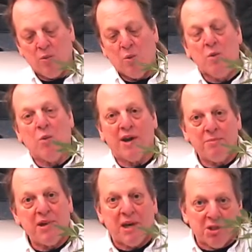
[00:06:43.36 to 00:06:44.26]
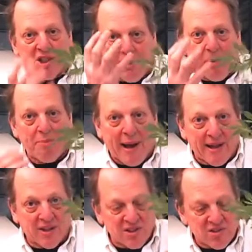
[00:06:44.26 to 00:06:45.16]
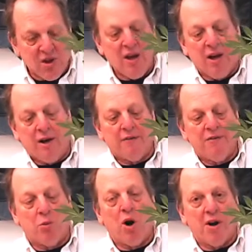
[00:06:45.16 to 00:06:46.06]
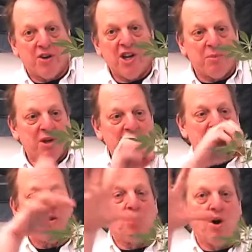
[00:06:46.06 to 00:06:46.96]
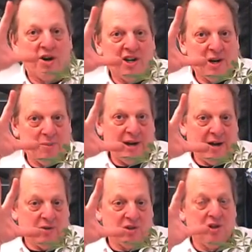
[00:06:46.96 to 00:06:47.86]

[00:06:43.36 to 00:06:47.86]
want to be able to keep a balance of the water coming in and the water coming out.